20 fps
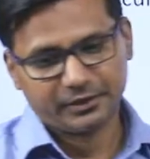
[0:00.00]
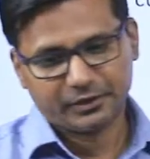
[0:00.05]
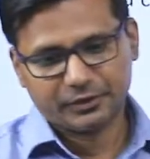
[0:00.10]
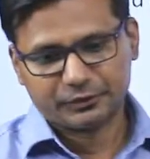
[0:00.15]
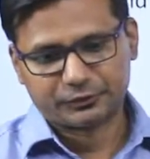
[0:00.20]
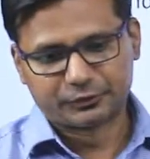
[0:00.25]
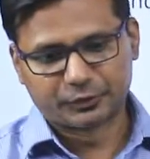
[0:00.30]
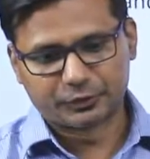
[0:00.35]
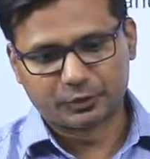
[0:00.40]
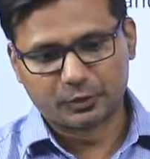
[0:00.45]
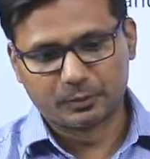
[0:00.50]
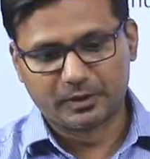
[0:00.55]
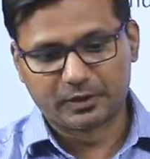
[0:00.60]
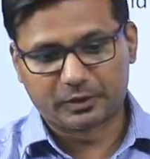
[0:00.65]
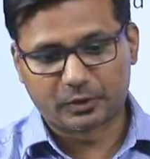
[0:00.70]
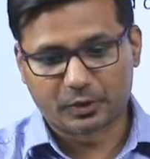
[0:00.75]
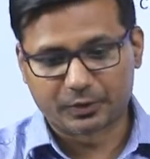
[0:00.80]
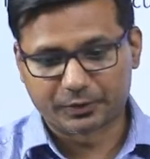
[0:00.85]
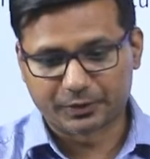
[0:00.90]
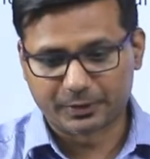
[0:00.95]
So you will
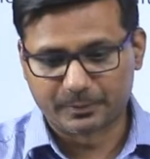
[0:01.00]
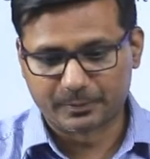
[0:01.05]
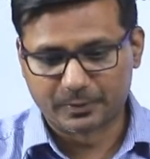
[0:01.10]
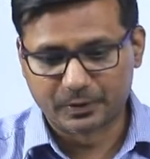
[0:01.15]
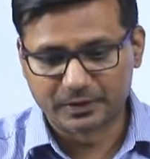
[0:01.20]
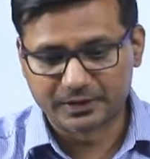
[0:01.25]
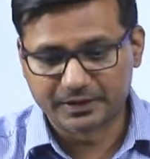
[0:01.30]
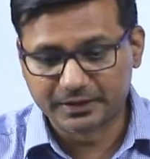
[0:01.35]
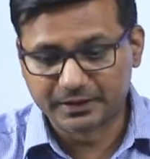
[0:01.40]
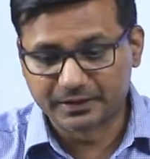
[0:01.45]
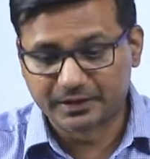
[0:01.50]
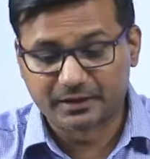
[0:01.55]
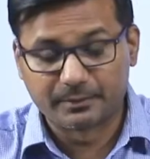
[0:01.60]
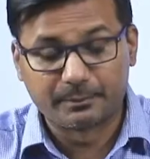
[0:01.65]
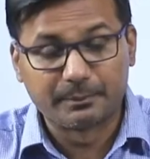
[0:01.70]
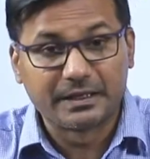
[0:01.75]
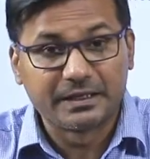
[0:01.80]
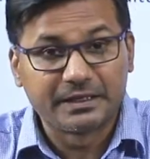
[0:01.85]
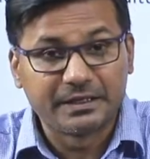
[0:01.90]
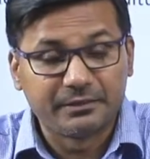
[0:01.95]
talk about
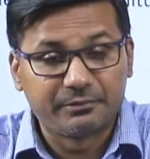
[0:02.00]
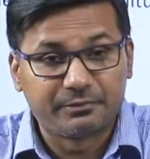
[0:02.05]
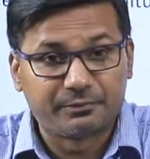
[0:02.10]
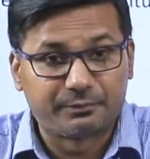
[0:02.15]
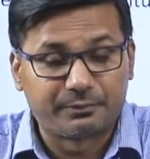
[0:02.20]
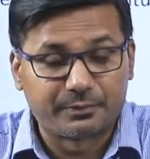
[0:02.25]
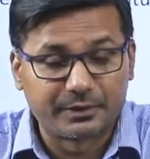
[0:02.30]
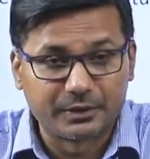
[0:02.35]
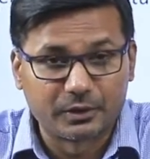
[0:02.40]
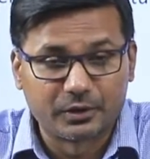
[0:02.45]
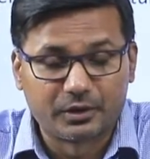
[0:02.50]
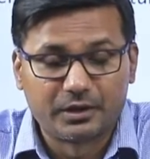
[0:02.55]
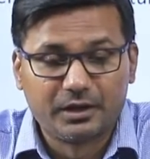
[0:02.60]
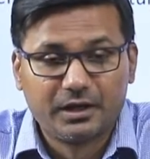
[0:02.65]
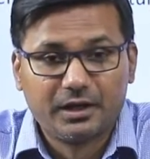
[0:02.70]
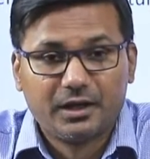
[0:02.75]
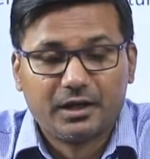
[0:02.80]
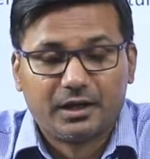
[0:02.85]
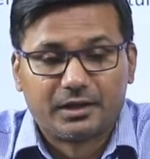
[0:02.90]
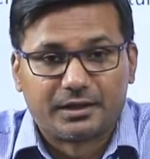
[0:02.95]
the
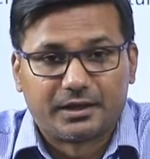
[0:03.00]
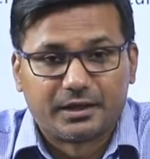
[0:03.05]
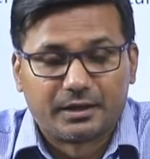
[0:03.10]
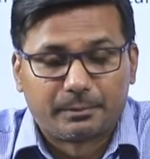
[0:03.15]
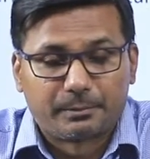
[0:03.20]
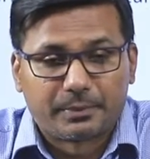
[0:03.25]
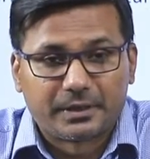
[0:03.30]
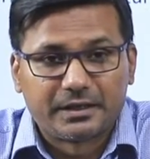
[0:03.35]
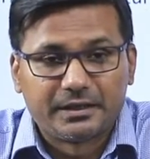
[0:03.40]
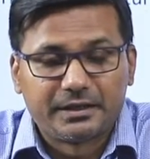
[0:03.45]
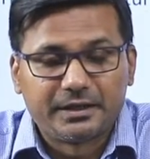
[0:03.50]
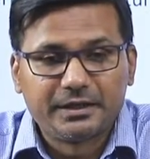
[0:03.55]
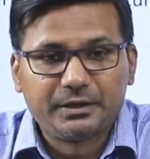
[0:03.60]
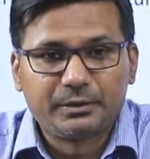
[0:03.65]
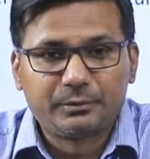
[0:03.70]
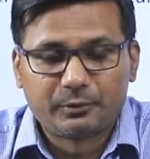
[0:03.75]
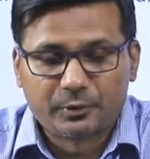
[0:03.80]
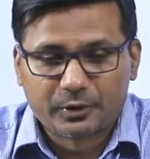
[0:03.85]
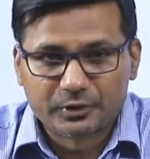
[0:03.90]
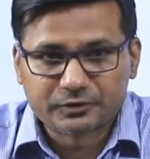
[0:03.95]
their
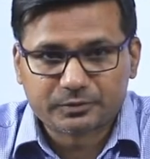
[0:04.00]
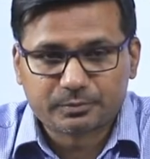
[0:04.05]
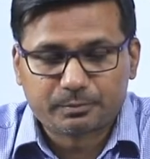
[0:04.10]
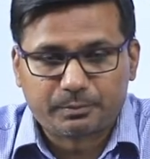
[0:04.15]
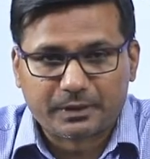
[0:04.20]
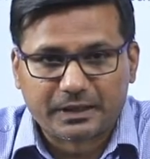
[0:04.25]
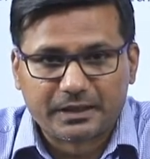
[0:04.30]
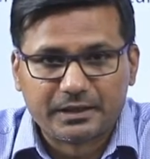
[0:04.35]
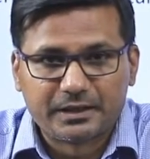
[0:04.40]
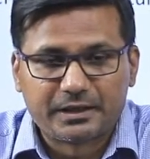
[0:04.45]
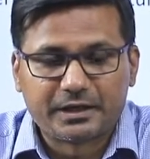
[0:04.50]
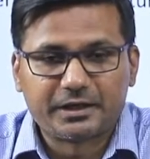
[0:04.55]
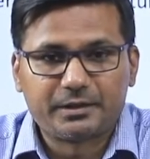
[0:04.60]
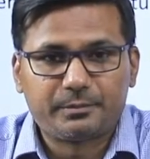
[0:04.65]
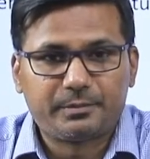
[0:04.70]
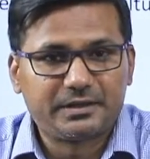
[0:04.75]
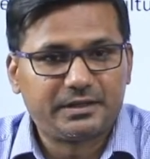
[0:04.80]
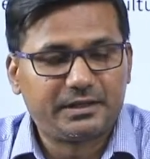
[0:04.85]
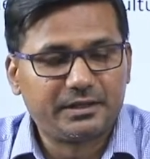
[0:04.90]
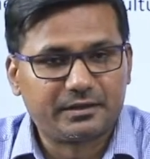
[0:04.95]
painting was painted
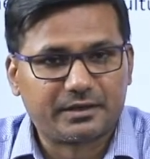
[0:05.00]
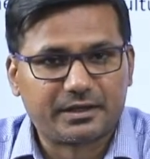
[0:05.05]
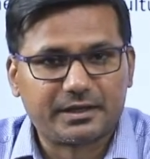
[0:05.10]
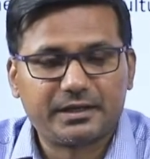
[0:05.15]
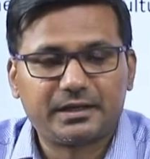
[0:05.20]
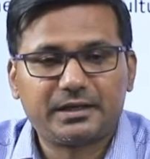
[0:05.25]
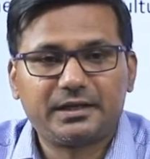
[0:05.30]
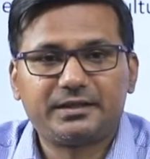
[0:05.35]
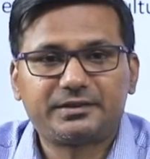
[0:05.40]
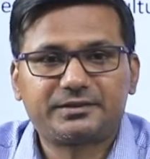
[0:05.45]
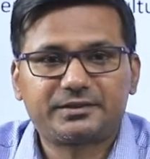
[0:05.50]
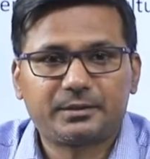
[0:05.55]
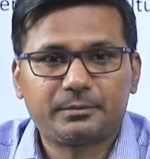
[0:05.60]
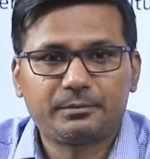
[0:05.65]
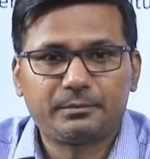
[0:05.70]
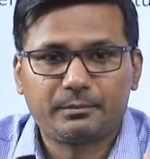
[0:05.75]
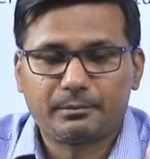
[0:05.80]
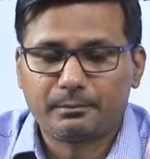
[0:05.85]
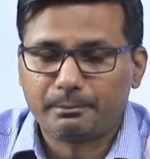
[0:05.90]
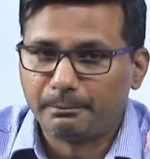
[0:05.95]
with the realism,
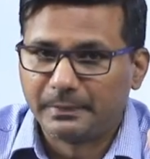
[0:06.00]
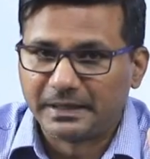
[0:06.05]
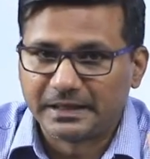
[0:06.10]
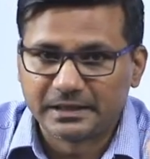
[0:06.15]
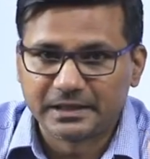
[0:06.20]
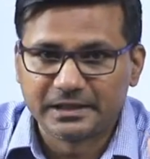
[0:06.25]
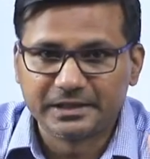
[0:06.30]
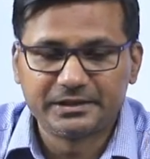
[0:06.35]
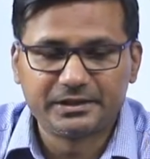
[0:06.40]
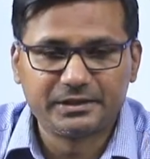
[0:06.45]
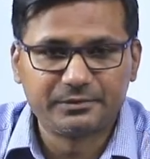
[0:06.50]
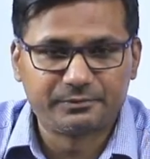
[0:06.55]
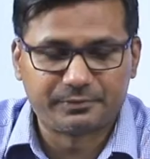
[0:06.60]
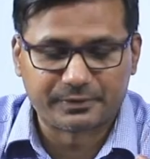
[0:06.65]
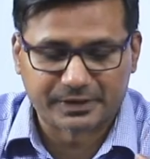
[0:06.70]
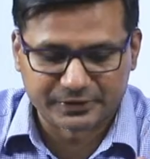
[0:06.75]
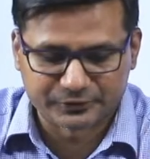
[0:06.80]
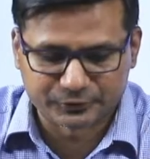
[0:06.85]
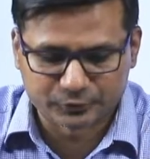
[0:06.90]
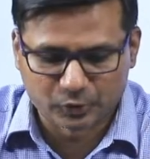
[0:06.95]
mainly the
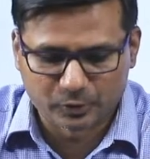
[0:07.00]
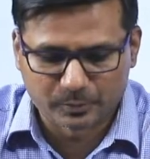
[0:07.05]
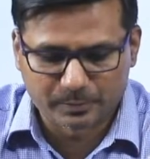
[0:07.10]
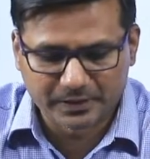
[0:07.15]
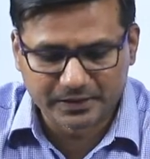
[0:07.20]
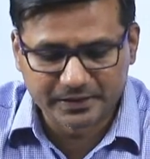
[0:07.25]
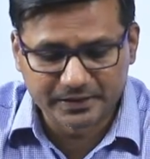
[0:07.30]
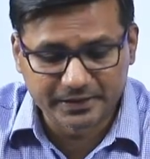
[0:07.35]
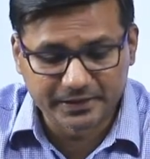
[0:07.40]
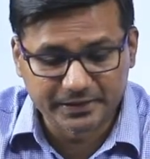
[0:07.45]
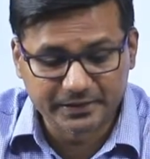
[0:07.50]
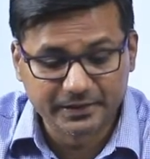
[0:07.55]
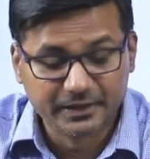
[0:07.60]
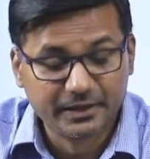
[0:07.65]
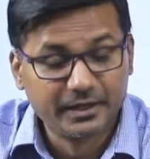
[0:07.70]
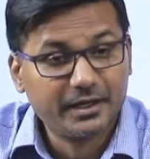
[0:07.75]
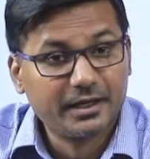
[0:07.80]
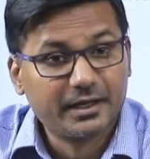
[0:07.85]
fresco painting.